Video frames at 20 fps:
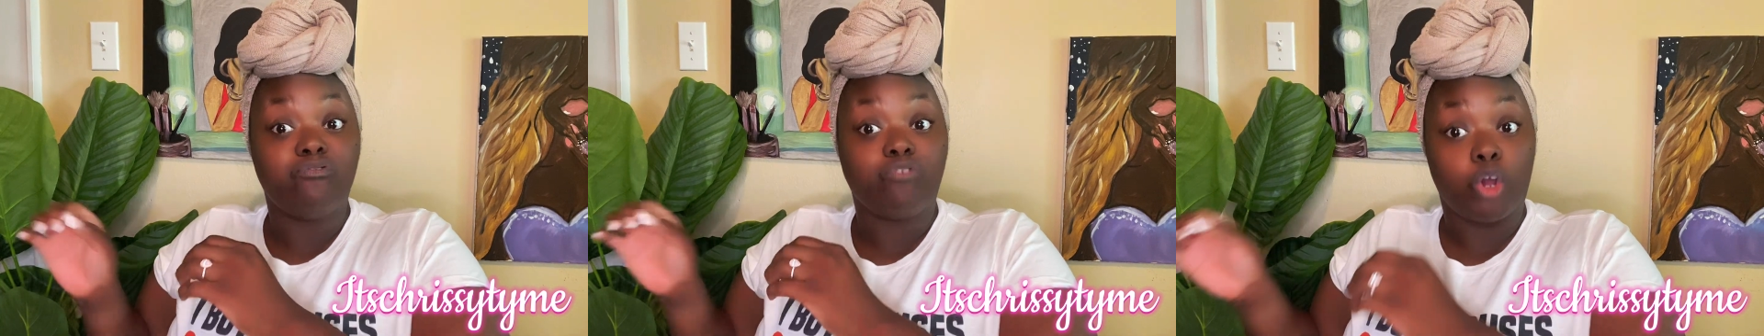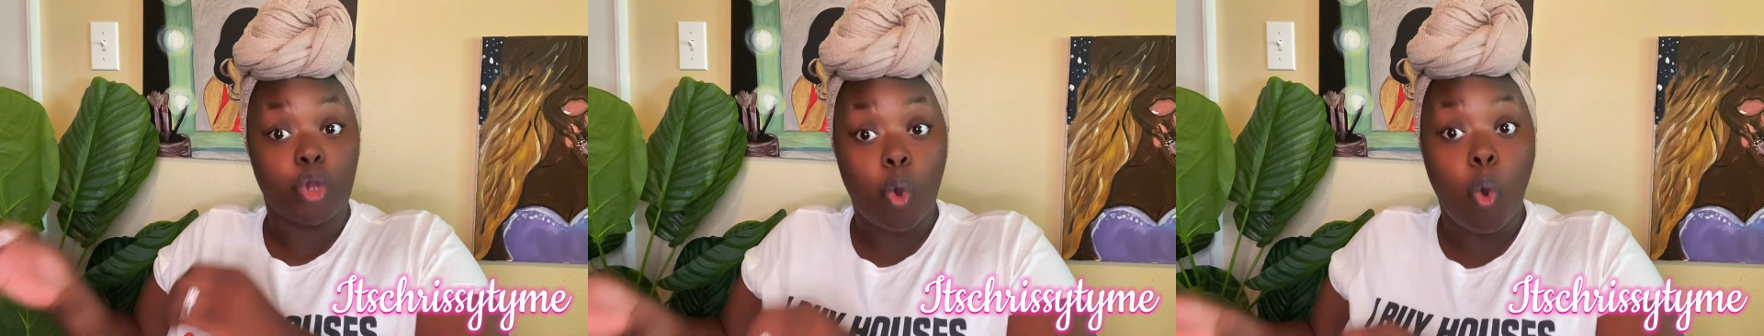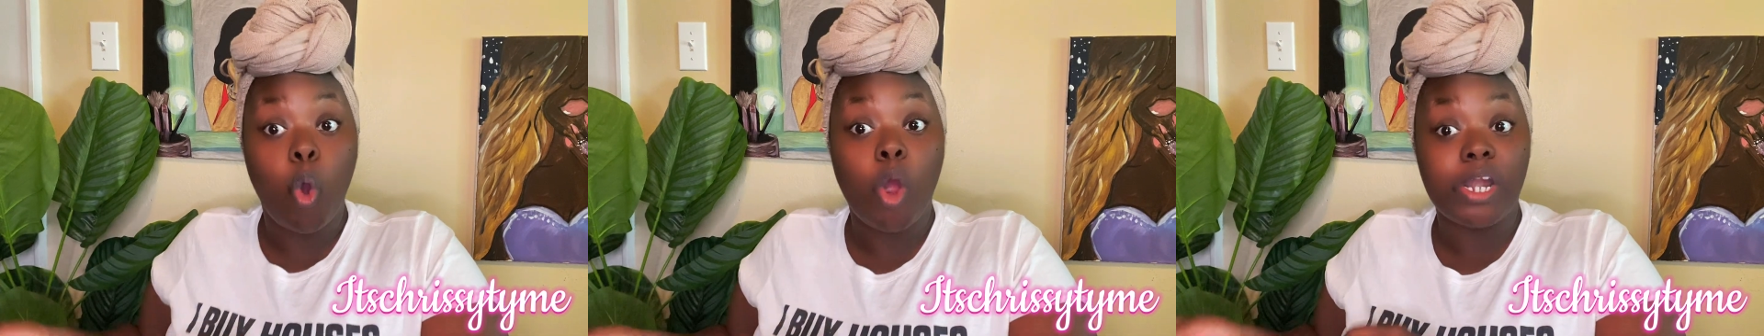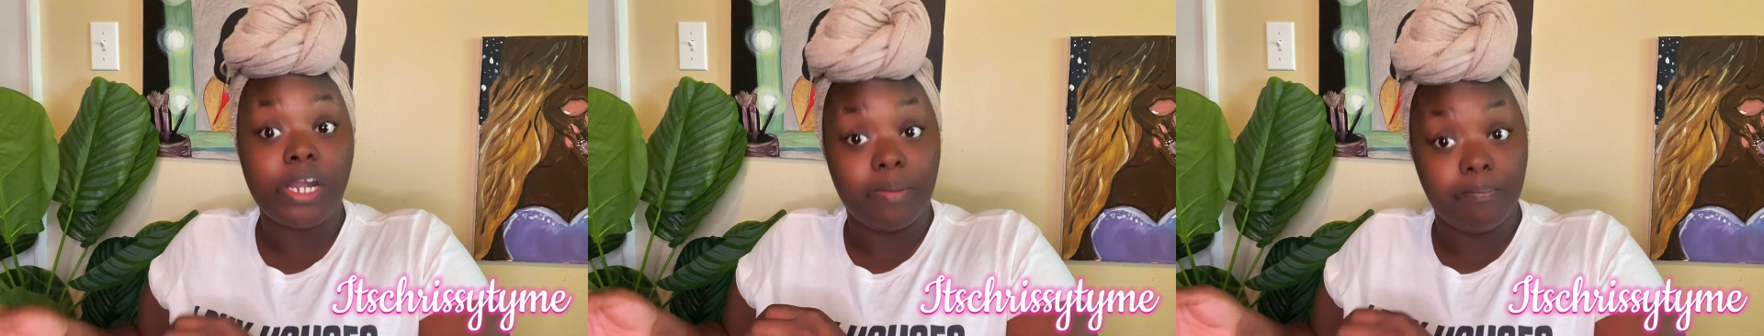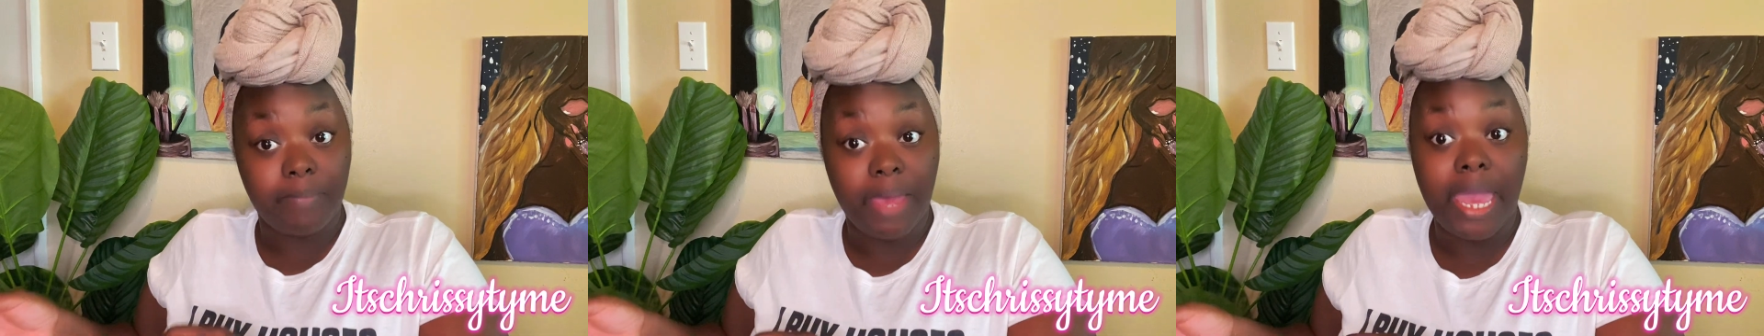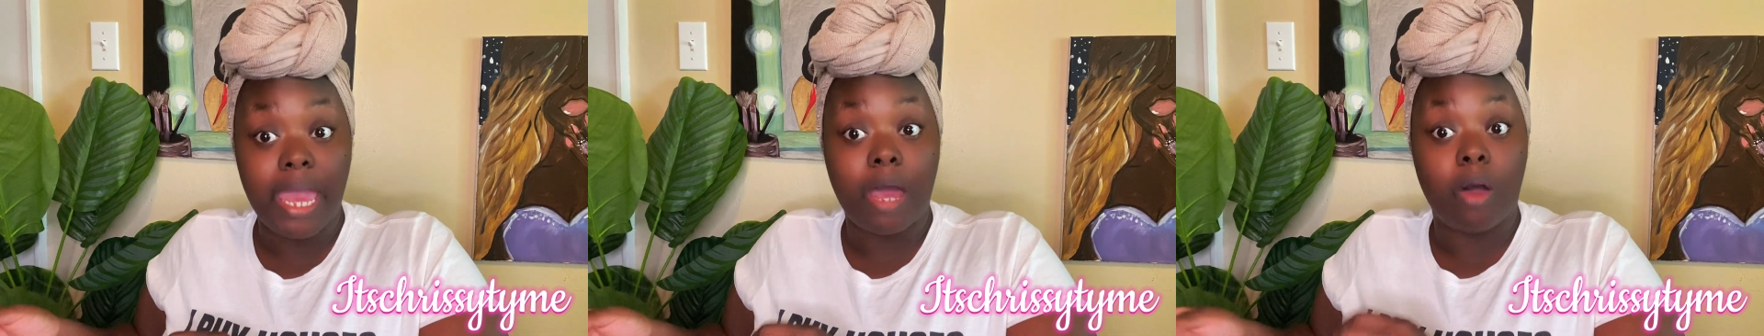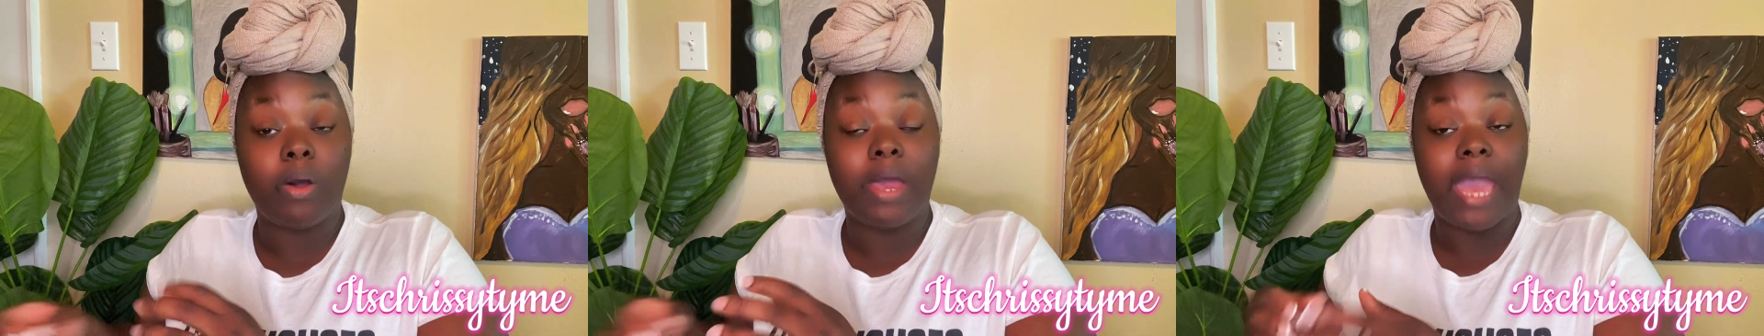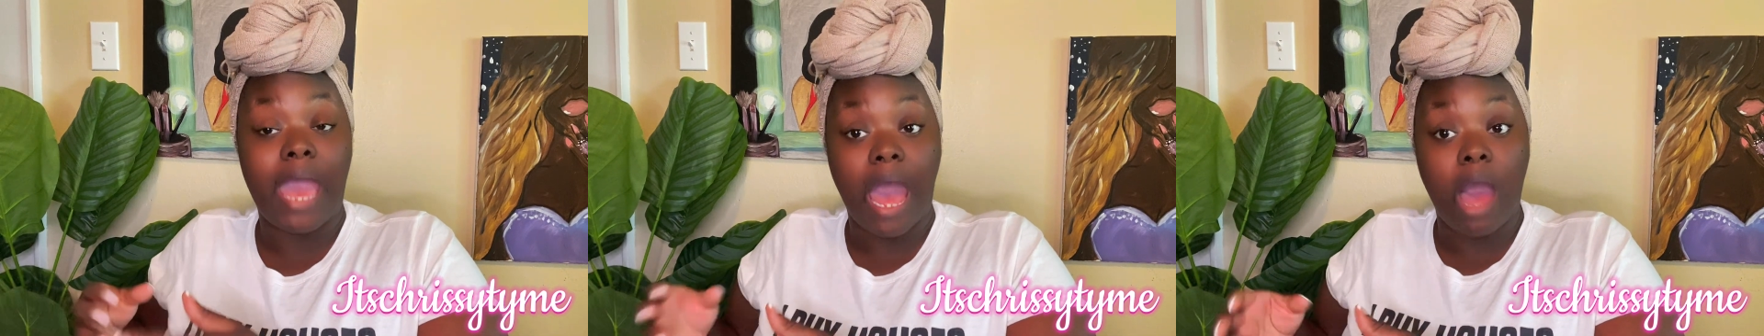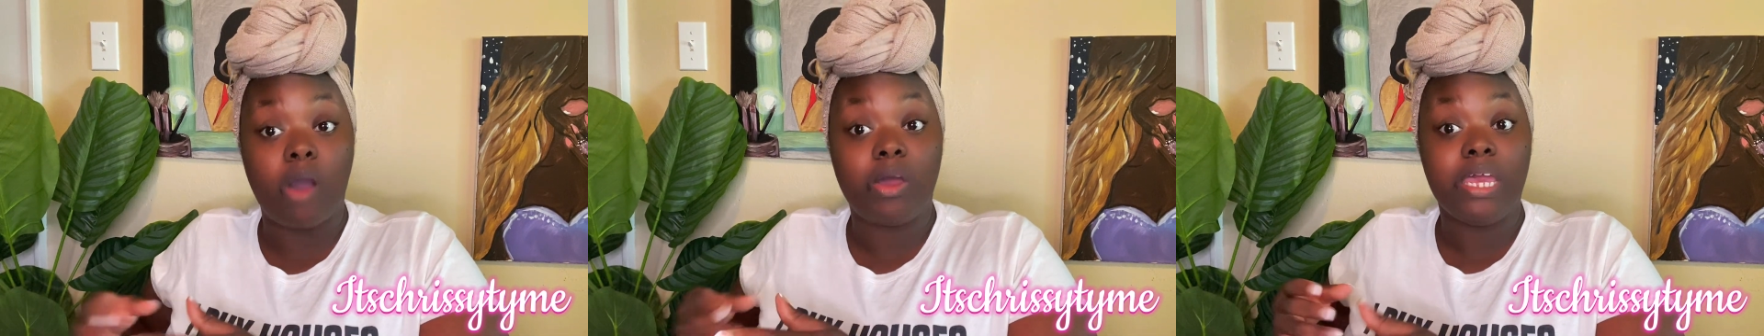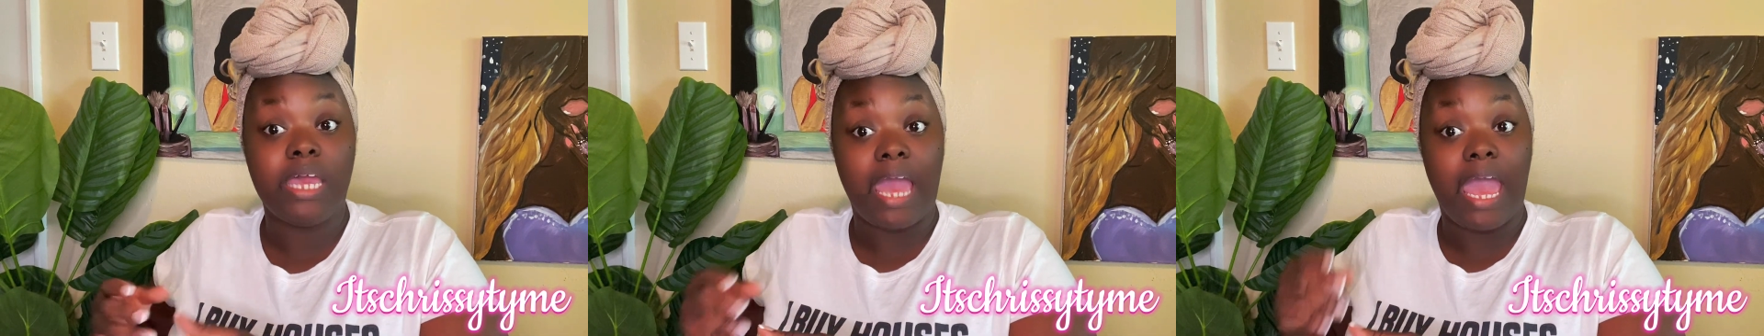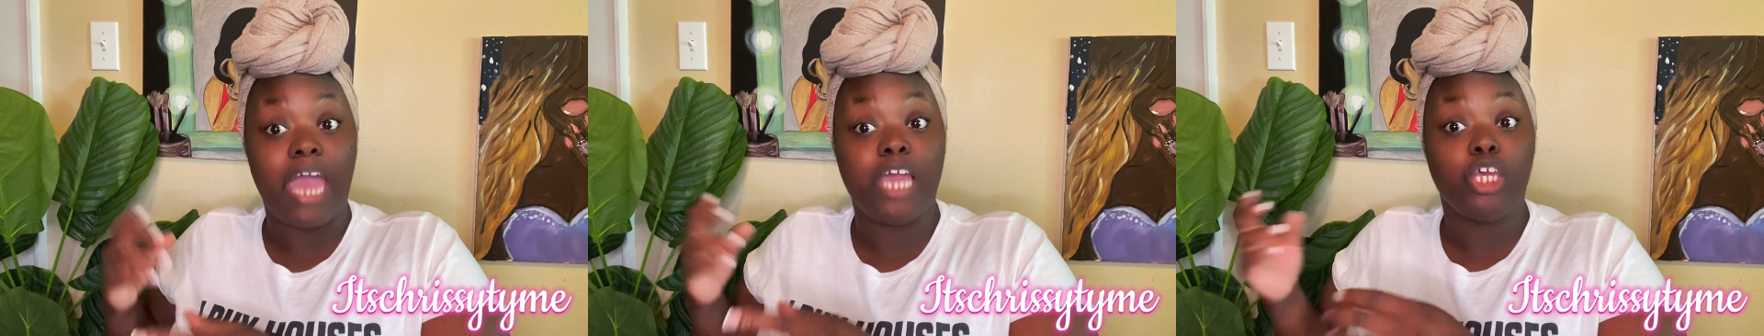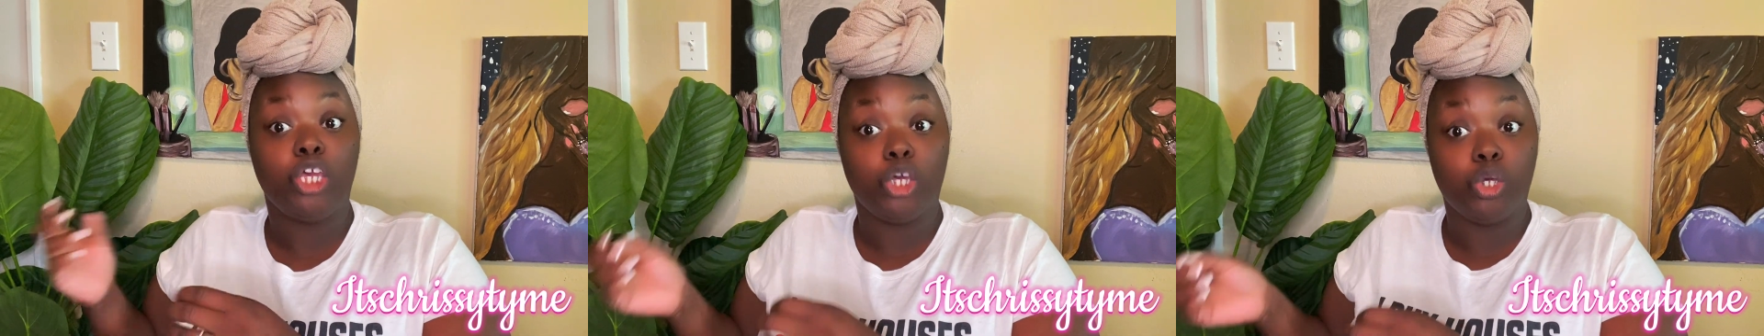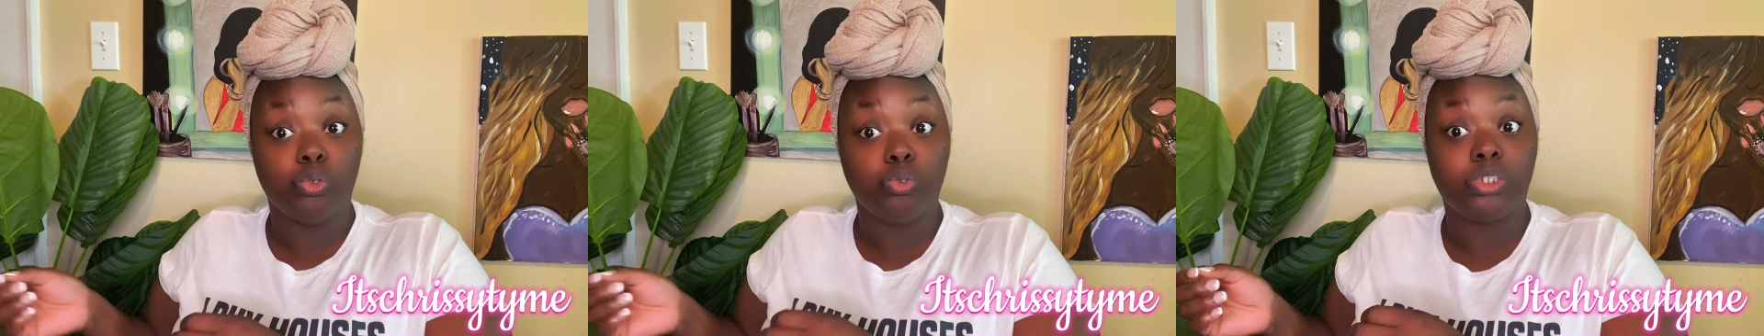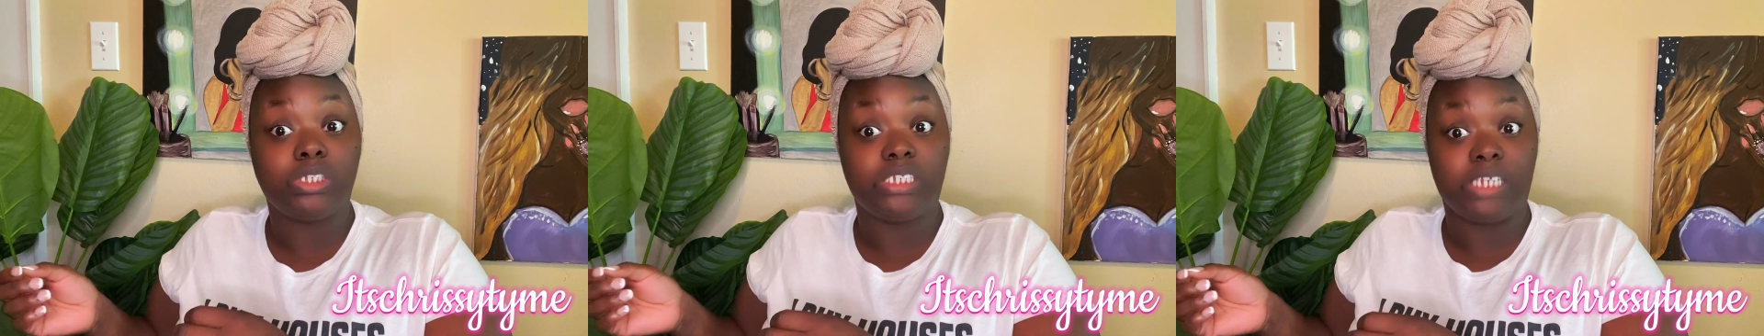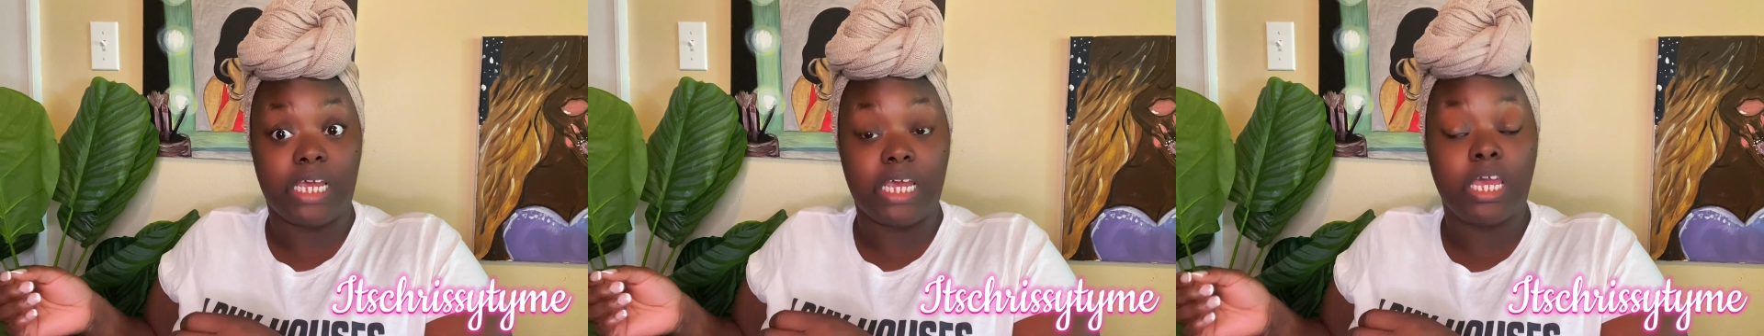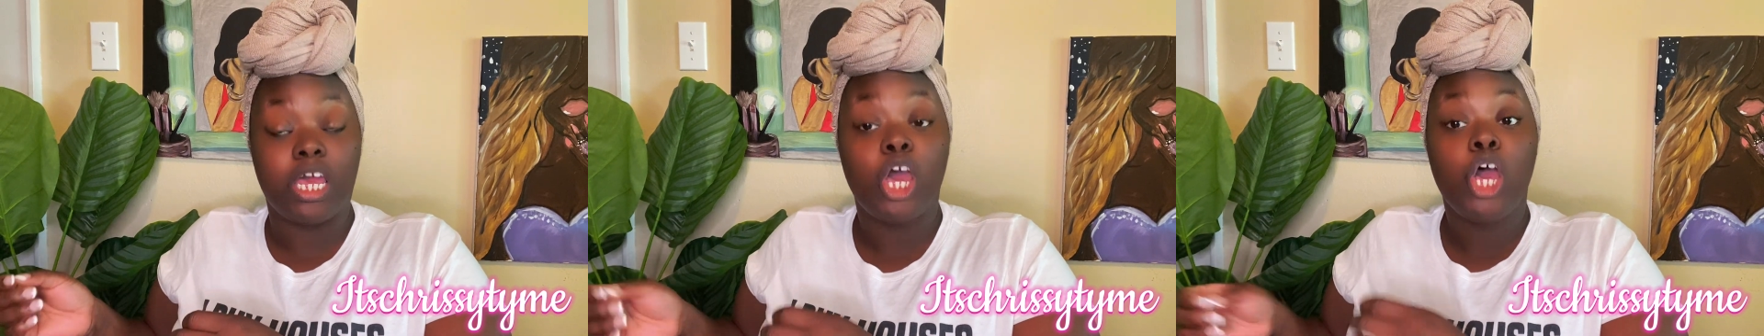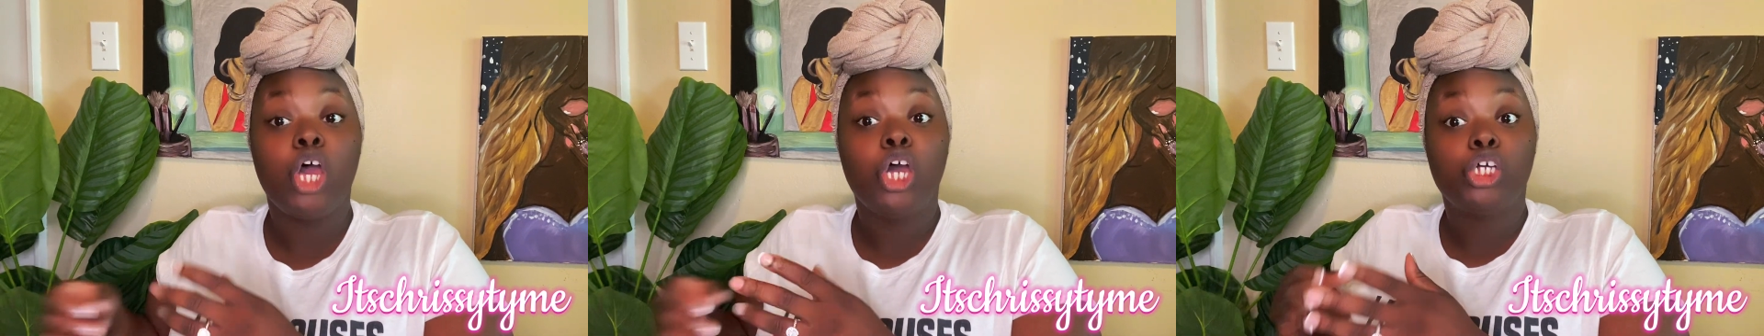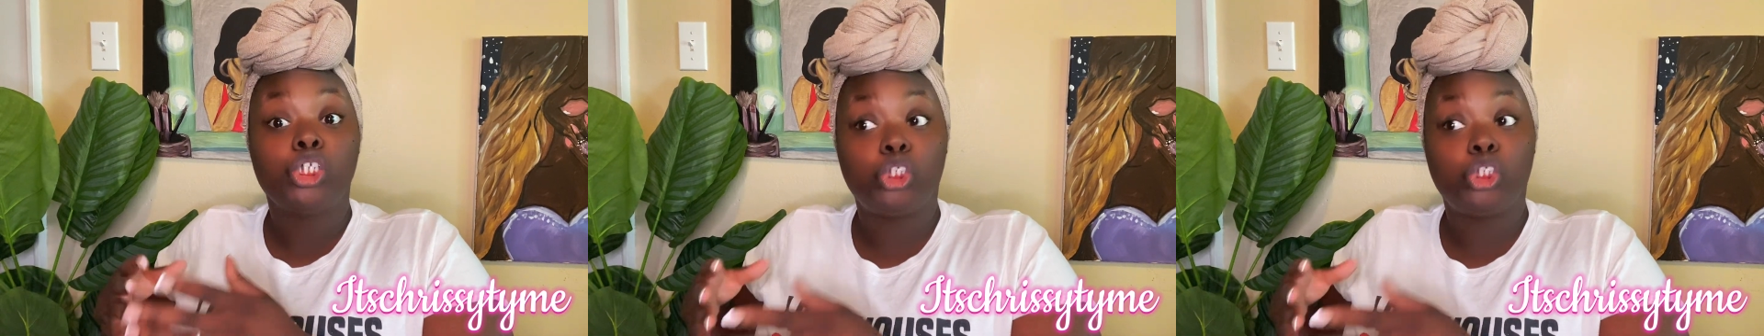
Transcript: recorded Mel and how he had used it